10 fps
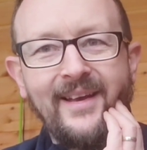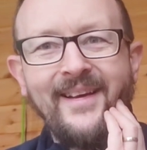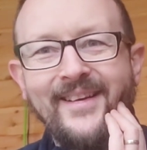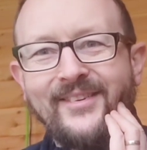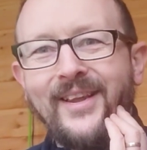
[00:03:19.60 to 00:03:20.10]

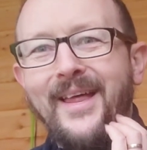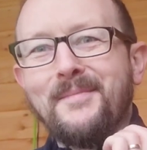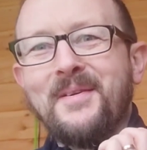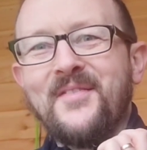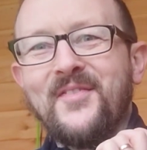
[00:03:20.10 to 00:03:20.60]
so
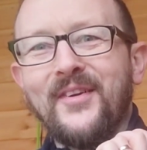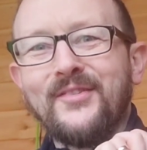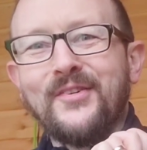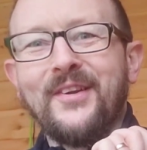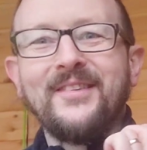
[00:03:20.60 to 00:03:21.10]
that'll be fun
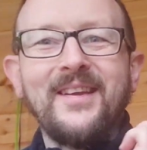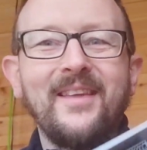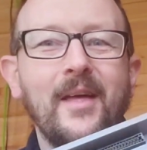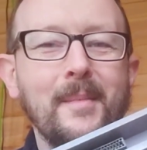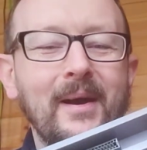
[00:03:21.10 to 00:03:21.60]
trying to dig
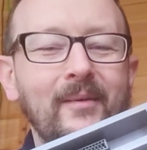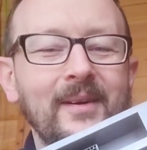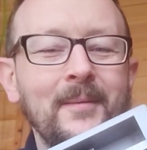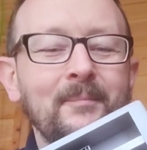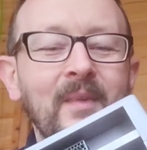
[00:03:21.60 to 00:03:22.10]
them out.
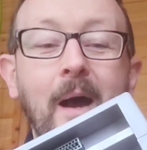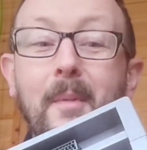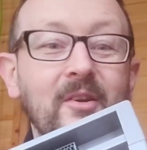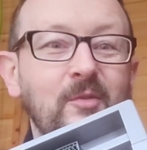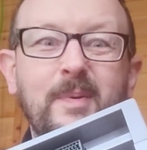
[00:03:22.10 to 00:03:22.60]
I
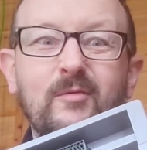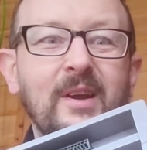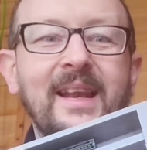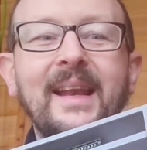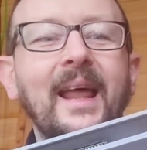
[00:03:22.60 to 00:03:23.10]
might just be
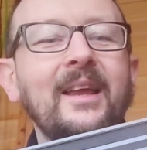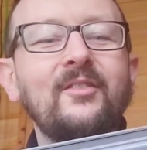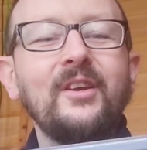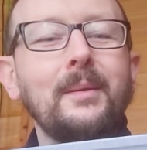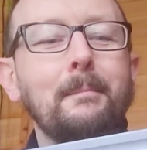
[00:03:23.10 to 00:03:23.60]
really
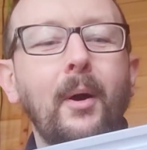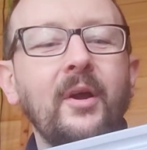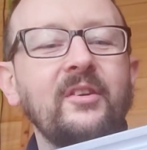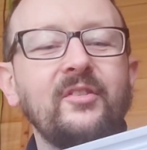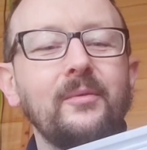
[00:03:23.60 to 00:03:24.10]
lazy and
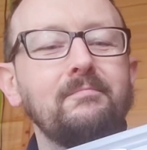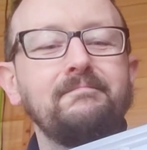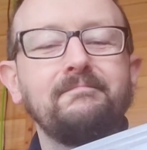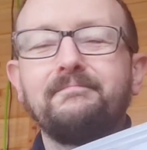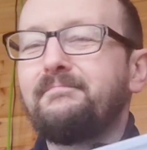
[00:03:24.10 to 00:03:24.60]
buy some.
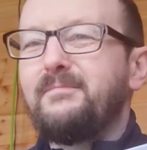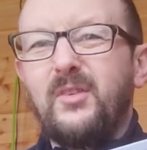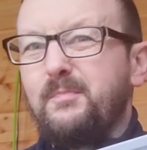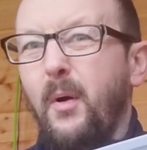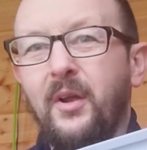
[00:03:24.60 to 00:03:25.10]

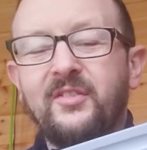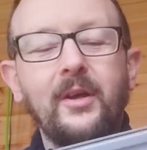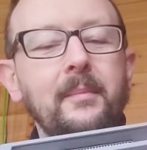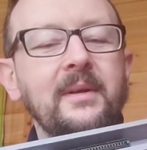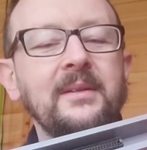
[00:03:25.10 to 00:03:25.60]

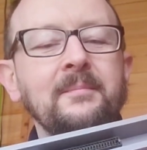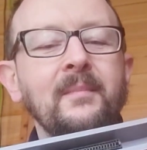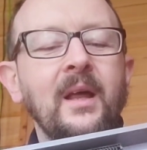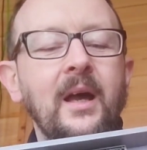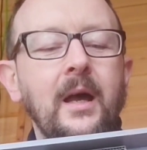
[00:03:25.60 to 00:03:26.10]

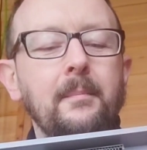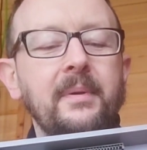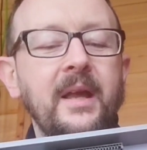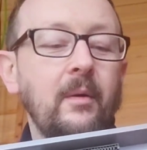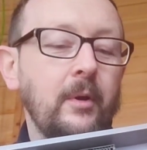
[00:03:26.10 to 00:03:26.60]
But
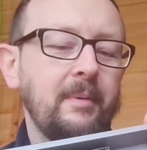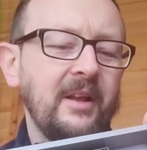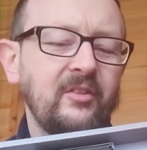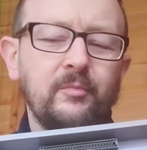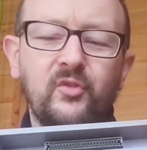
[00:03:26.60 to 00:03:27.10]
yeah, I want to
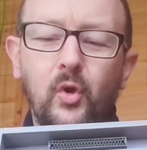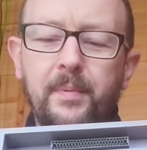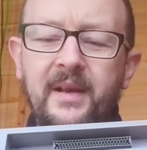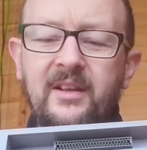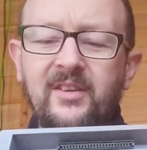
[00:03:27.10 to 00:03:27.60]
play some
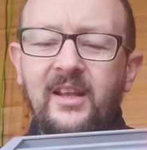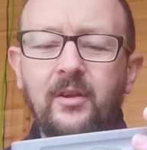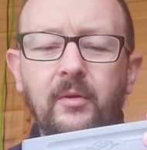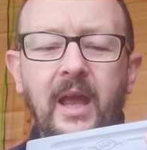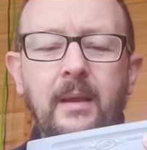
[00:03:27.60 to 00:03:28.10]
Super
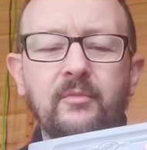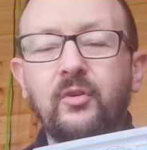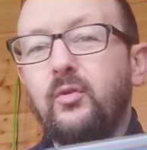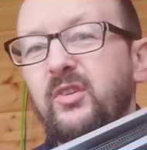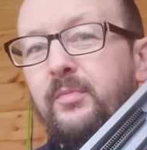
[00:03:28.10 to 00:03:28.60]
Nintendo games at
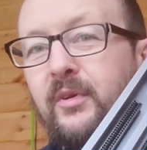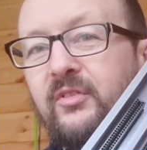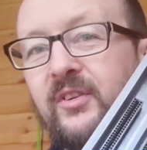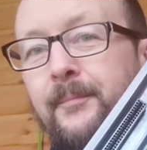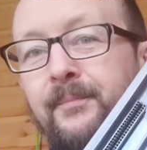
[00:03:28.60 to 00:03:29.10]

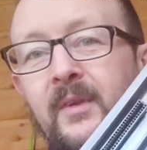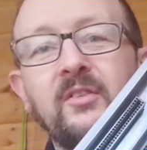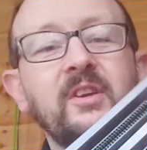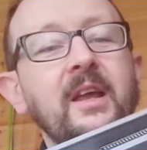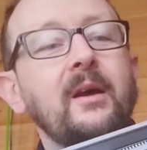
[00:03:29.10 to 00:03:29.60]
Christmas.
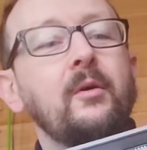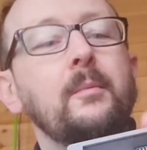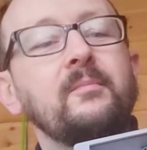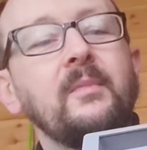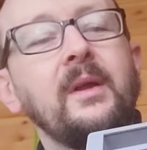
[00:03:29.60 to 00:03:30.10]
So yeah,
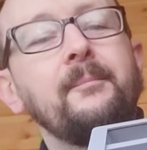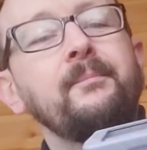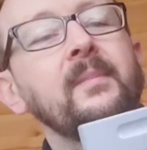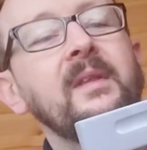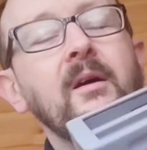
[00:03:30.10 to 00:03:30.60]

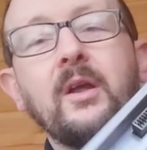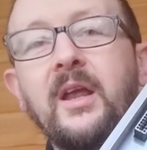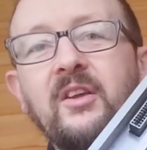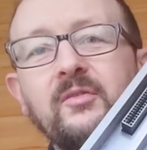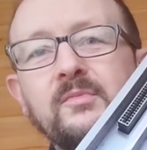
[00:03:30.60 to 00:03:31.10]
now I can
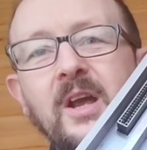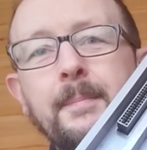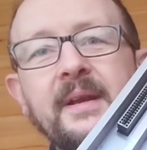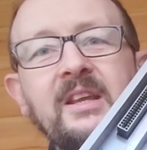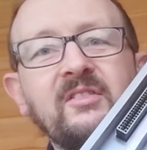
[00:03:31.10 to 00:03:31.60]
get some
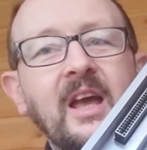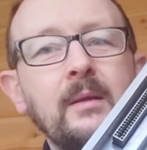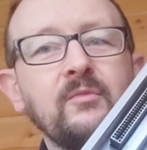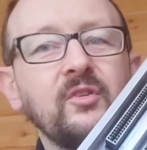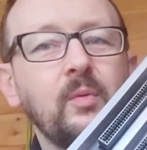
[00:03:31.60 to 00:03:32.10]
Japanese
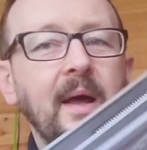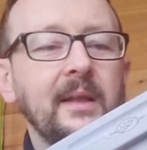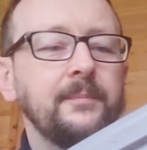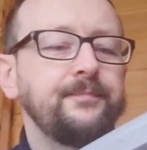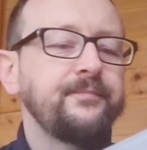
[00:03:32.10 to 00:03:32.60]
games as well.